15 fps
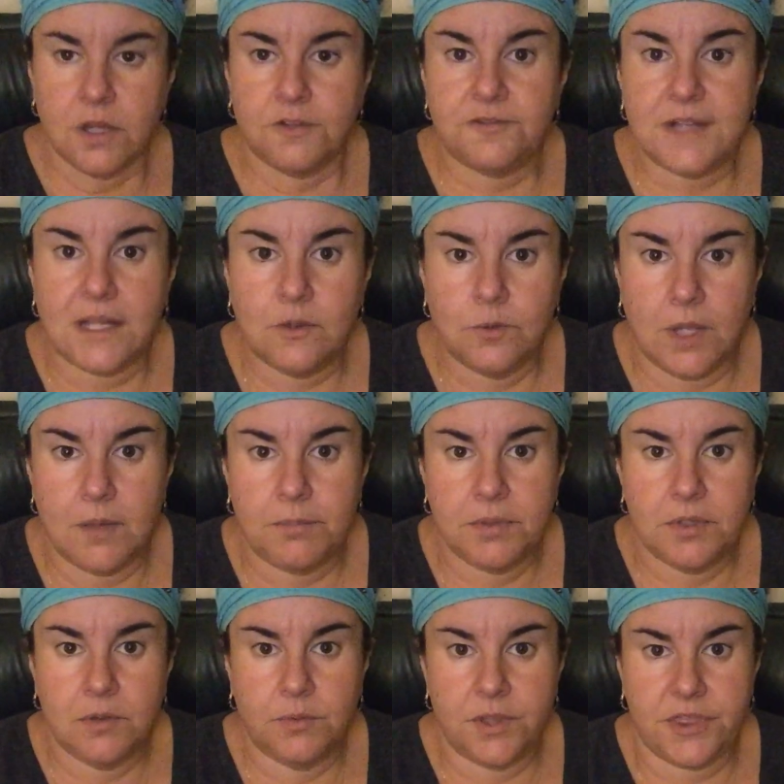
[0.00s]
follow up
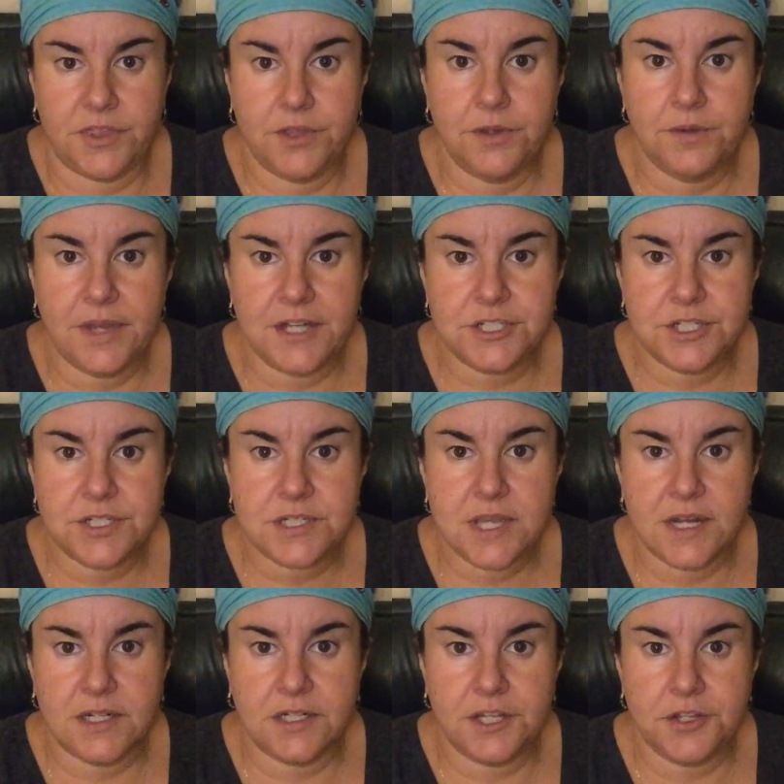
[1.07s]
with you and just
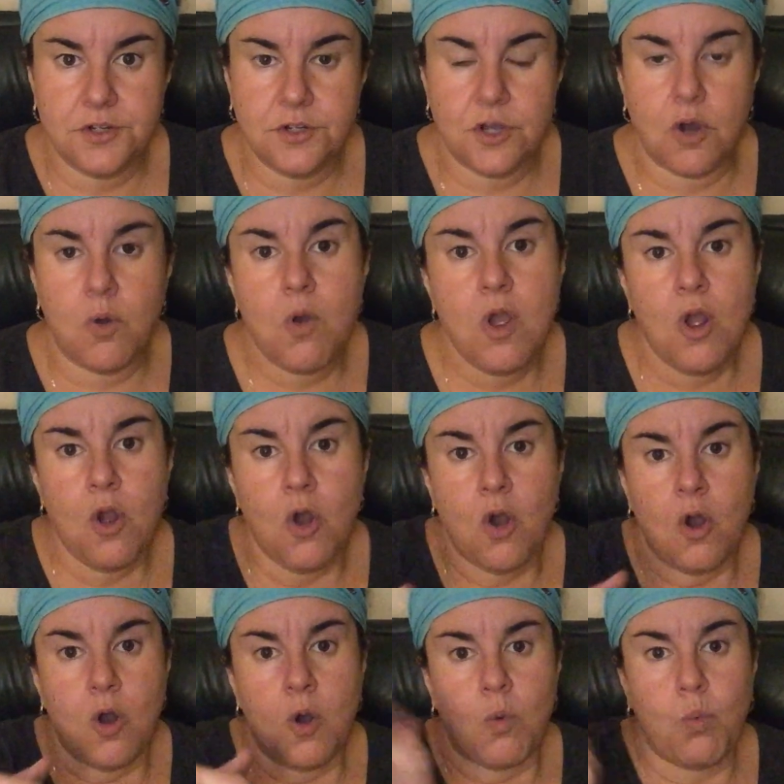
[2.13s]
kind of let you know
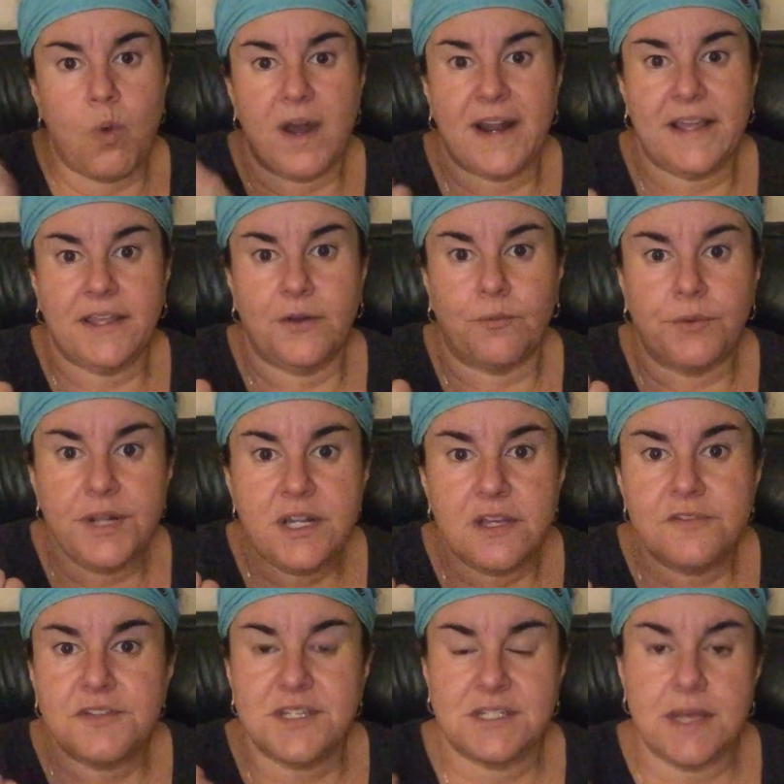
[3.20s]
what I get rid
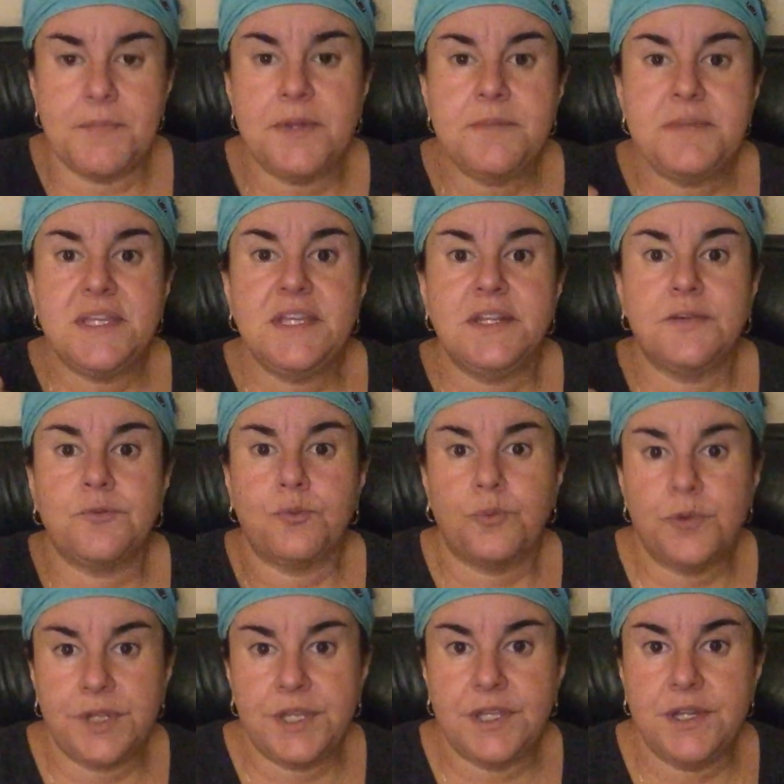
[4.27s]
of, because I'm going to be getting
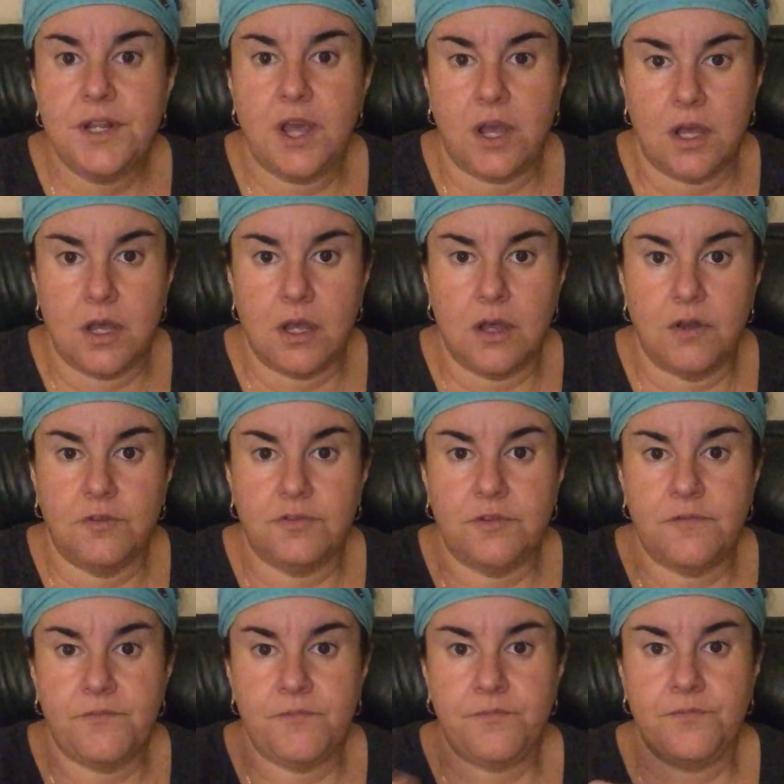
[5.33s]
rid of
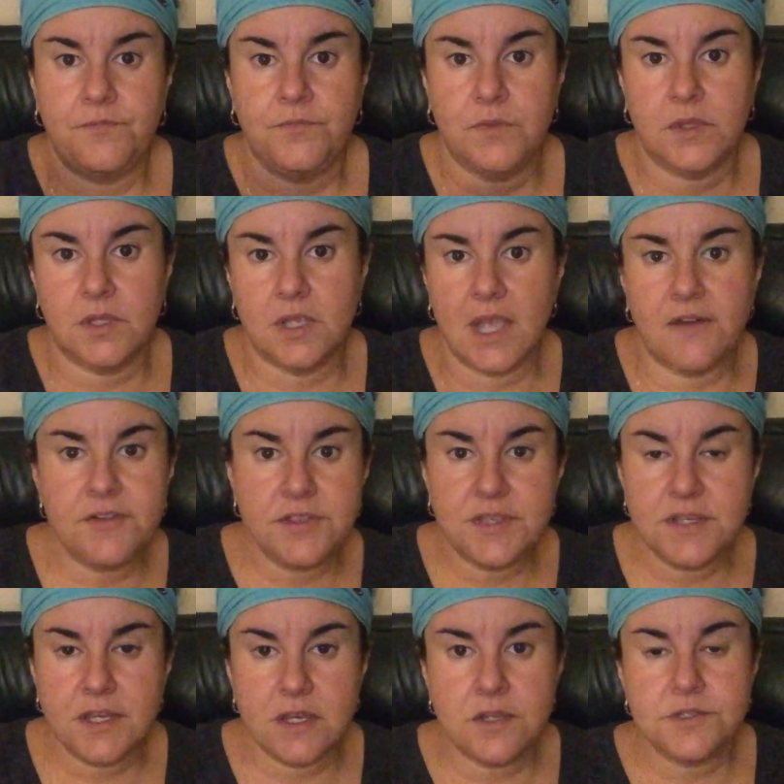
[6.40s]

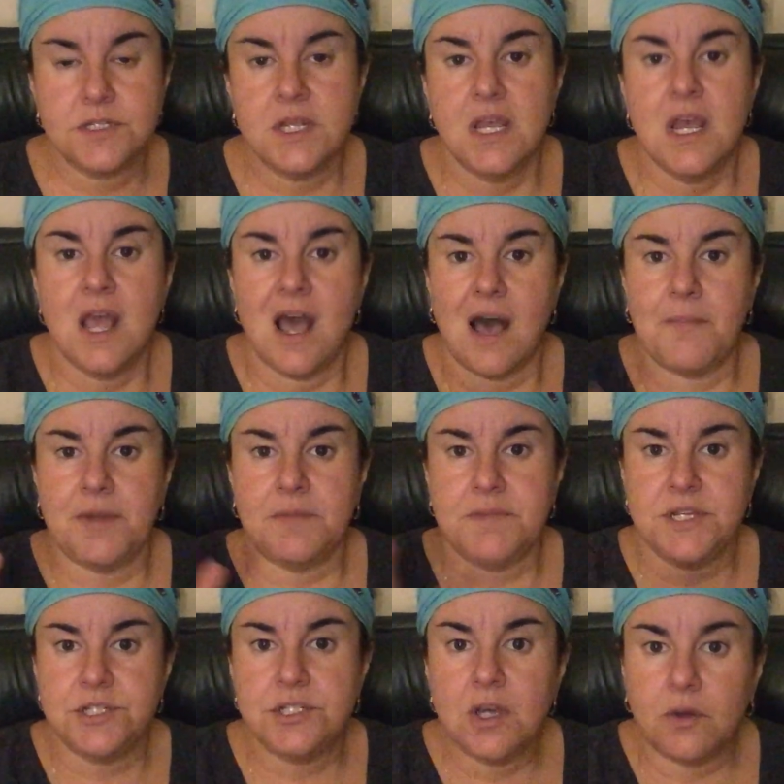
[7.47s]
everything else. I'm going to
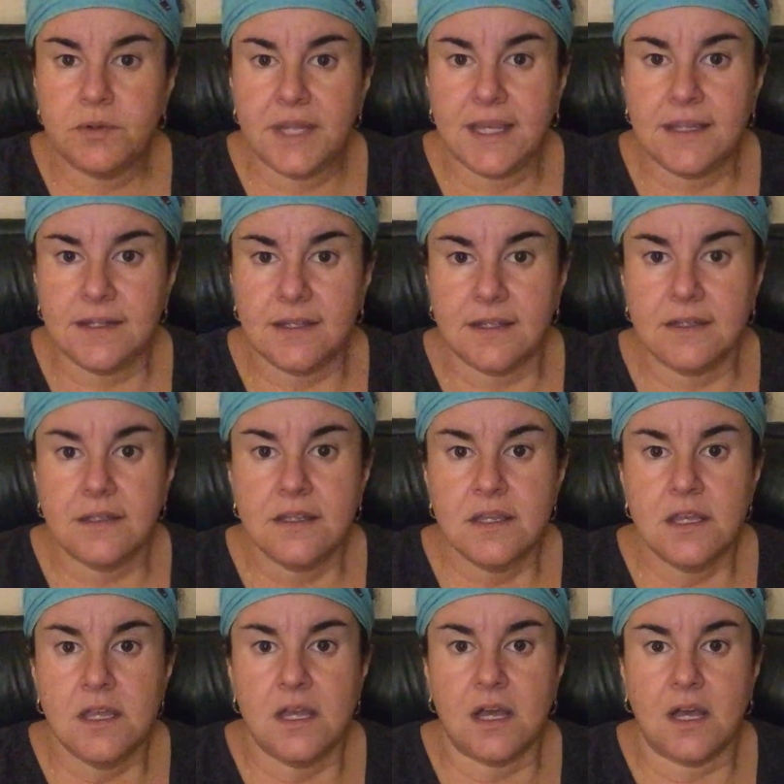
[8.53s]
be donating
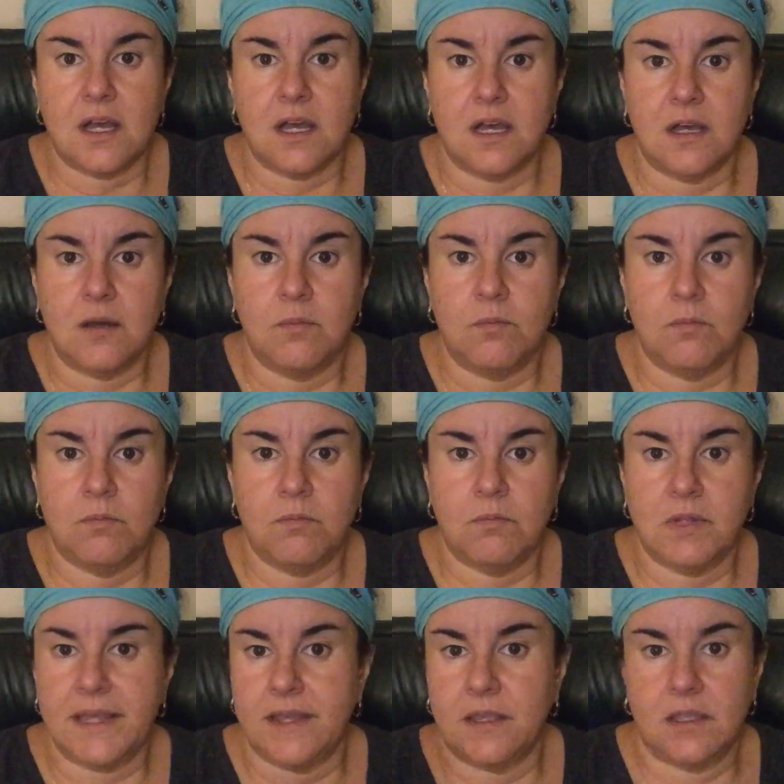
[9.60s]

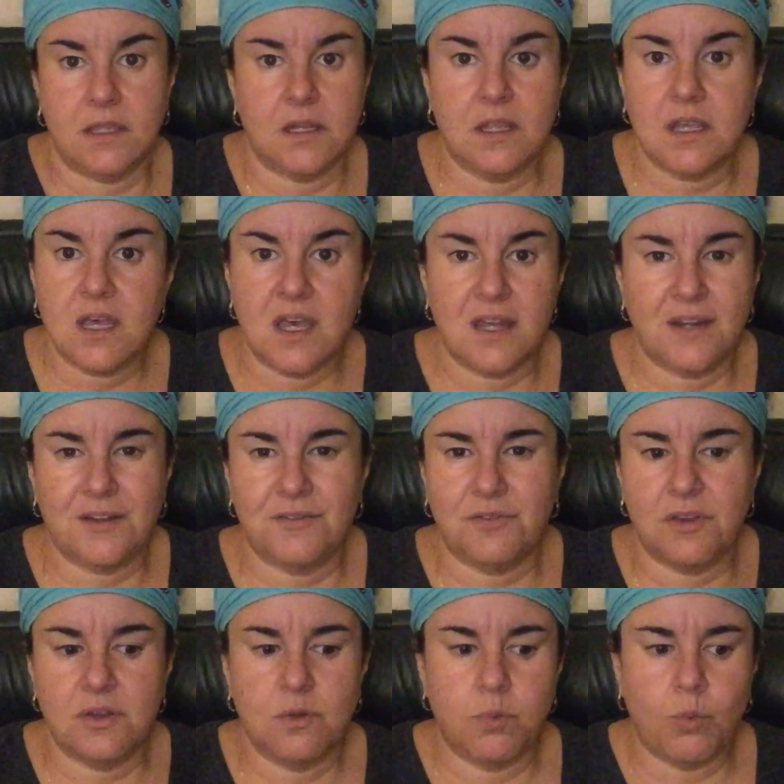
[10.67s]
like any kind of
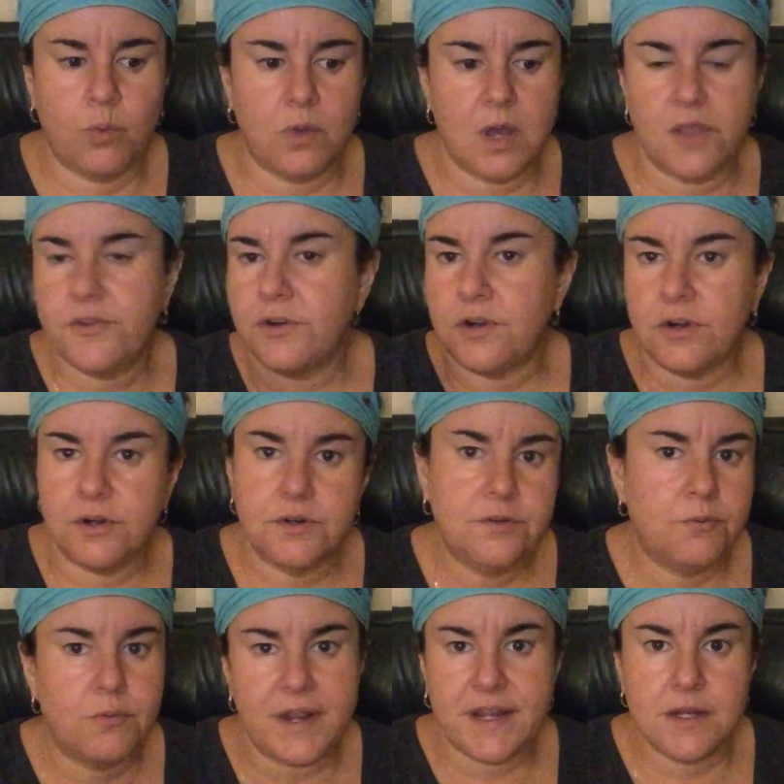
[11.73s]
other
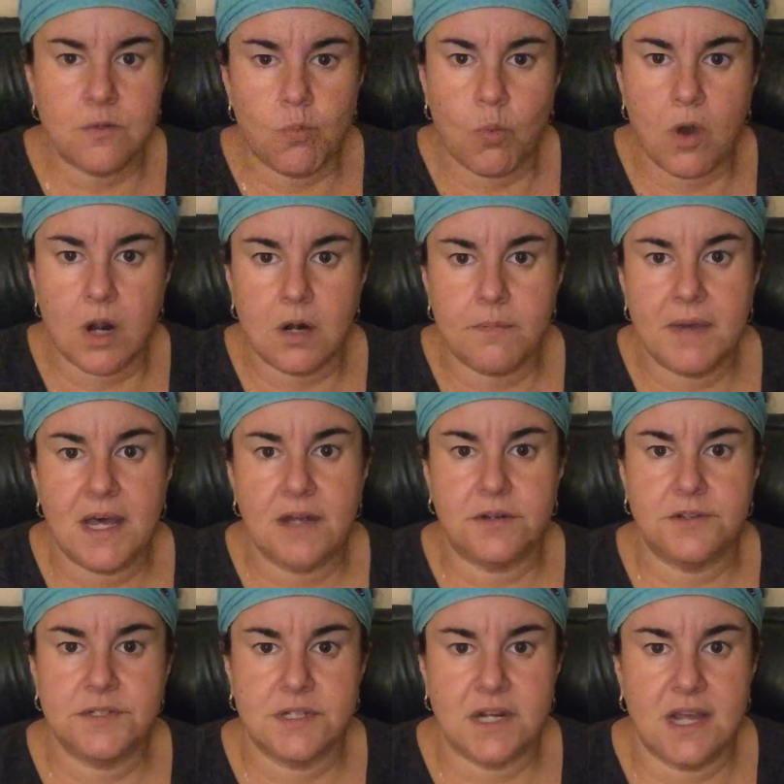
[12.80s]
random water
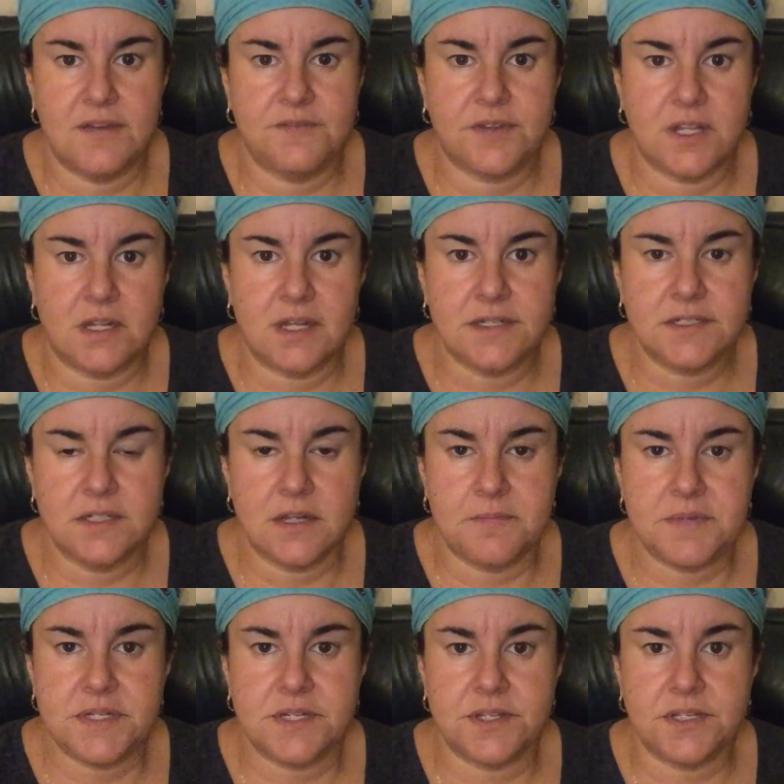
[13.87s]
bottles that I've collected
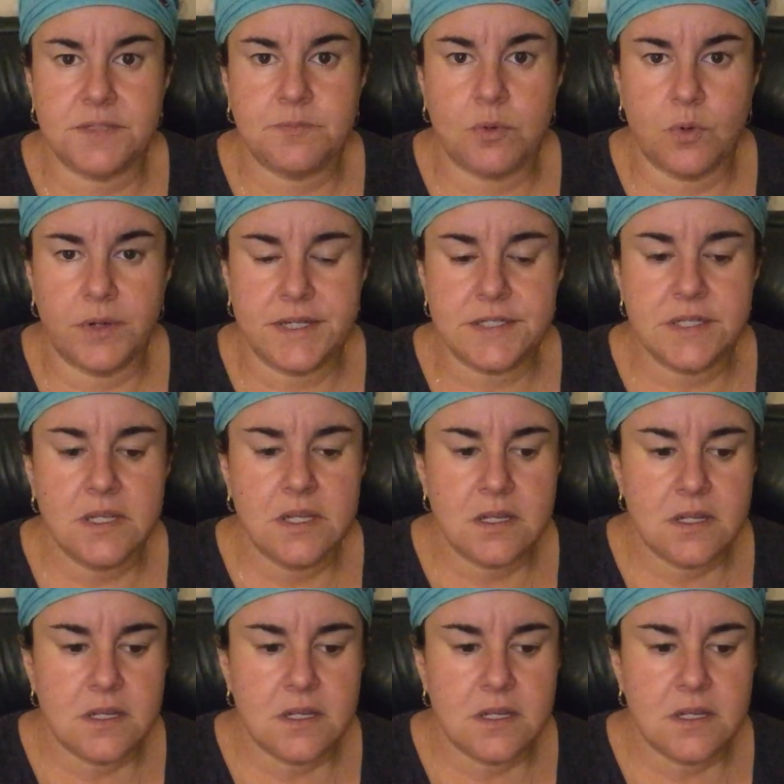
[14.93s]
up to this point.